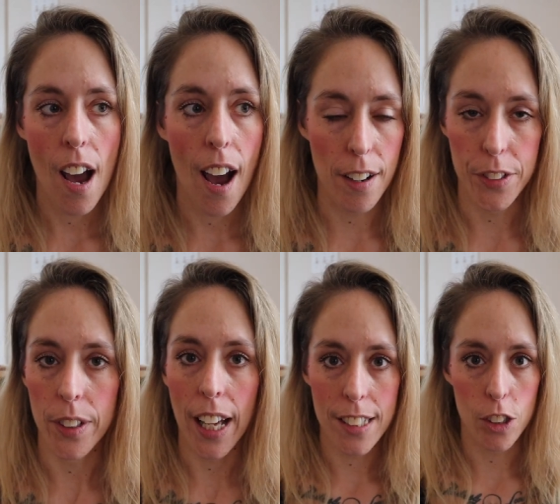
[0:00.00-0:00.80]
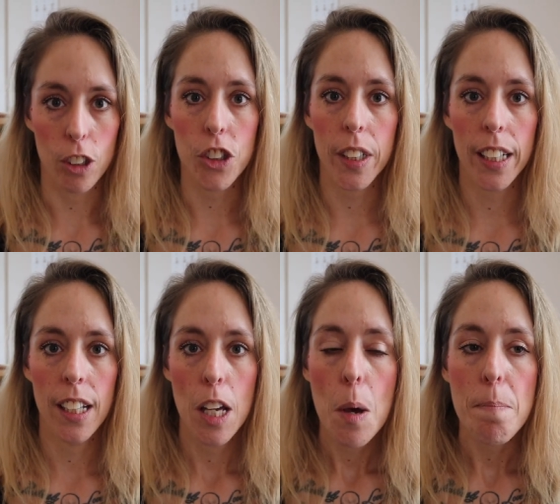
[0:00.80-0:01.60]
after that surgery,
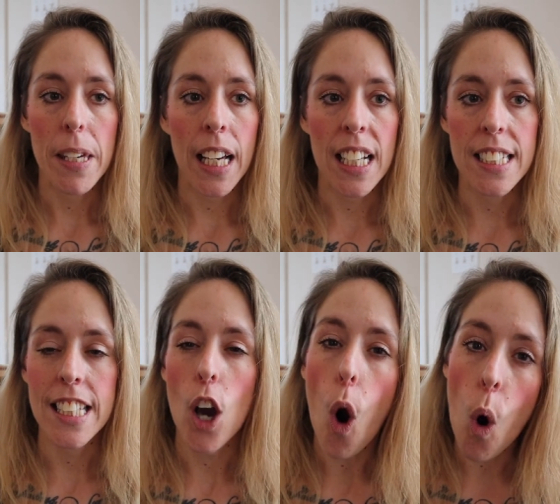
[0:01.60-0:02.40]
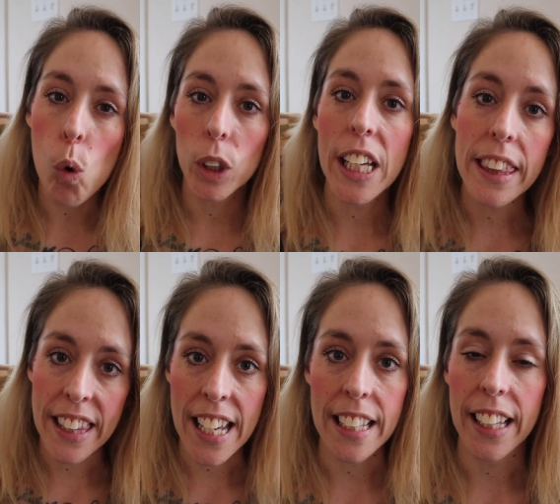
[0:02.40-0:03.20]
because the only
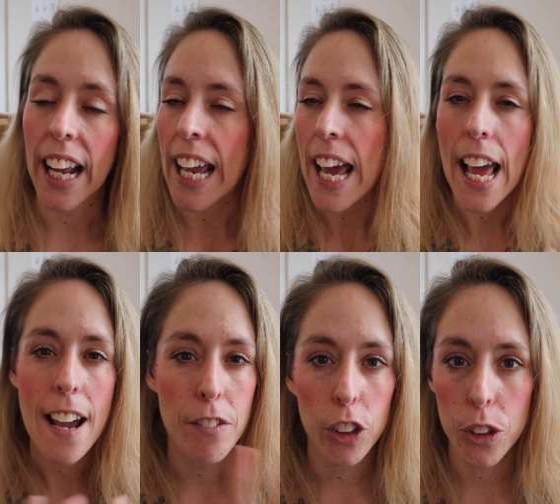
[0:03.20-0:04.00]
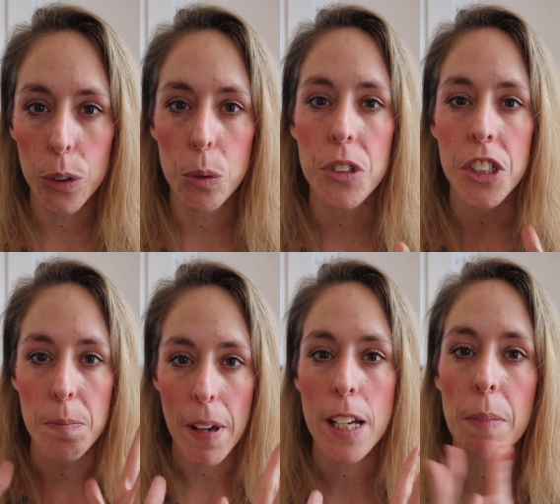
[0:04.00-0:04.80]
thing that I had ever used to
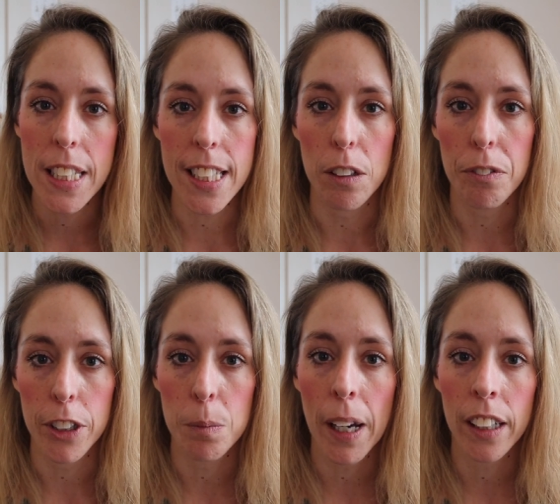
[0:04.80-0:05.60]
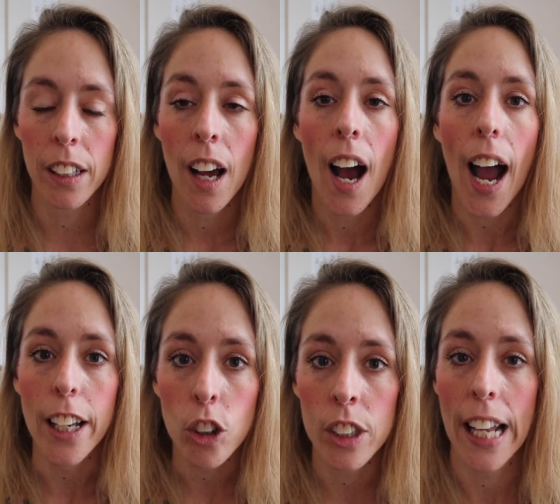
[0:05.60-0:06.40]
make myself feel better, I
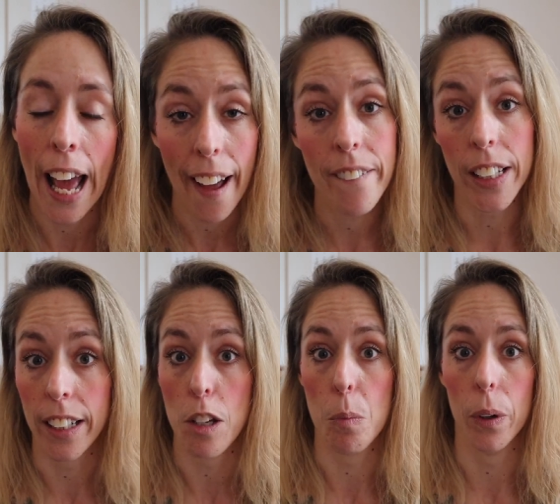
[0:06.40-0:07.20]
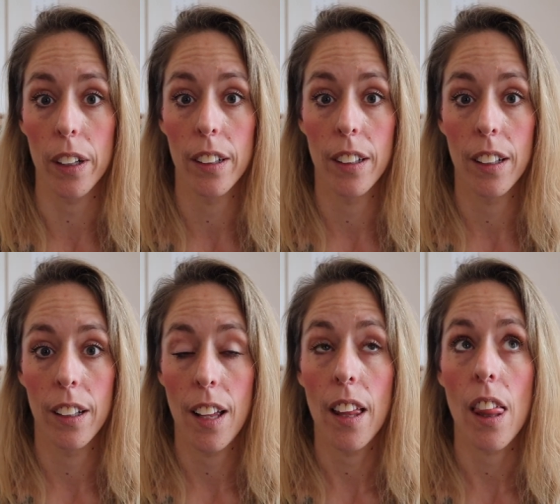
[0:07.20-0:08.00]
couldn't have it anymore.
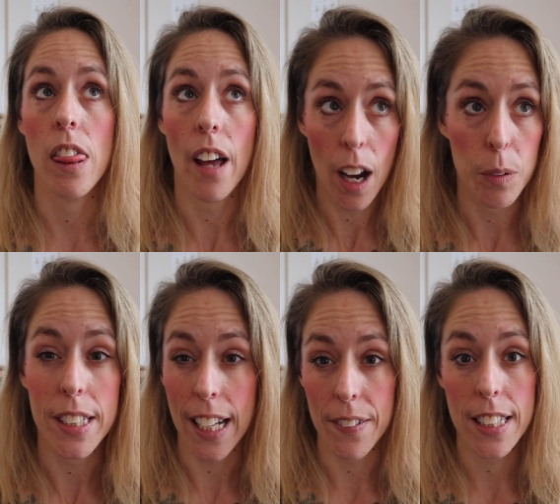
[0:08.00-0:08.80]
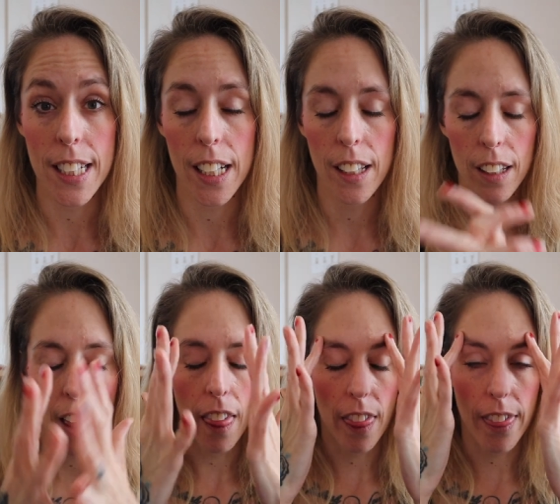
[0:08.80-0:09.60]
That was devastating.
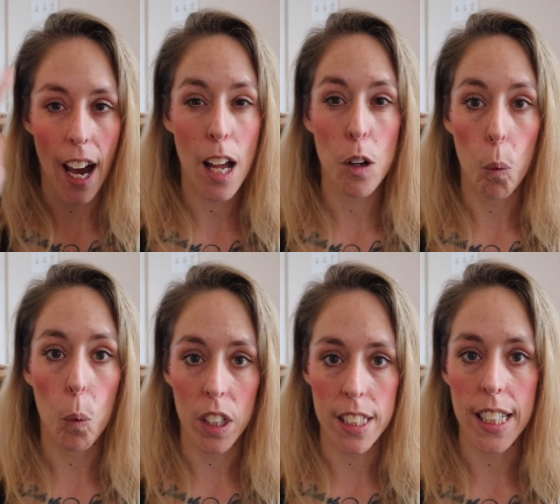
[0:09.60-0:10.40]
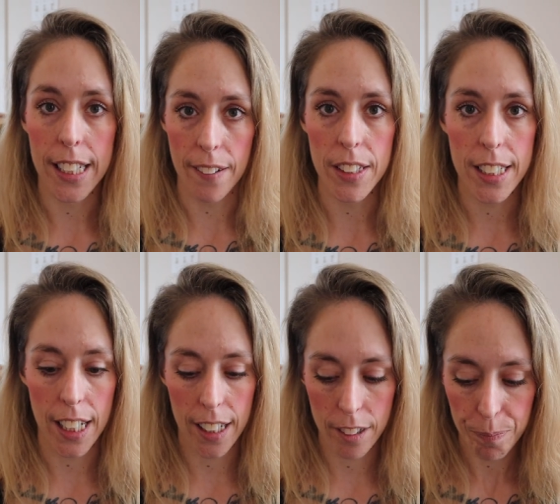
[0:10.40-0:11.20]
That was
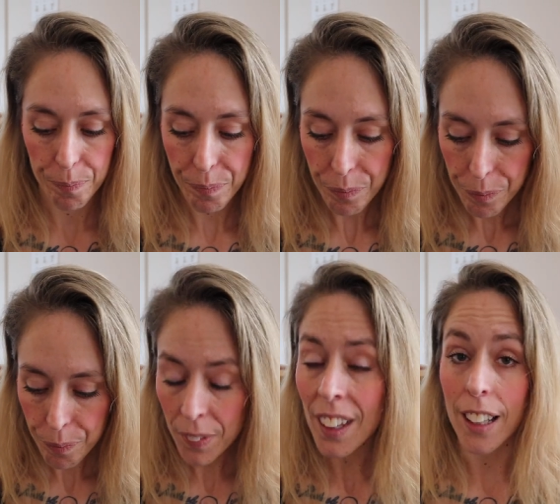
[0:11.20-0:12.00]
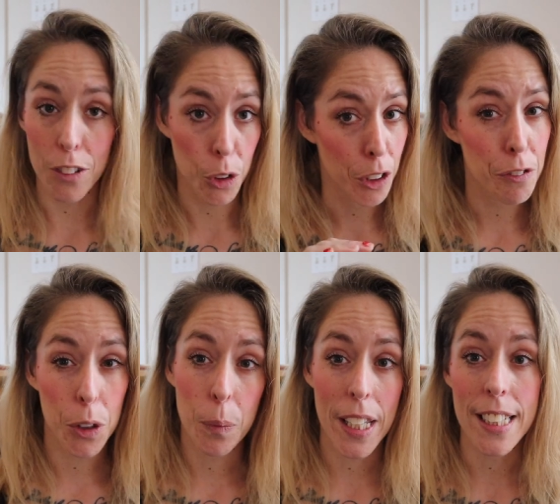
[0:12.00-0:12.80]
devastating. It took a
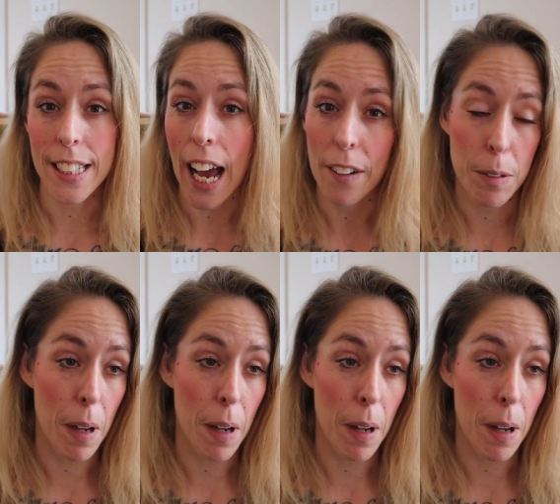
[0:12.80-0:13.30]
few weeks, and having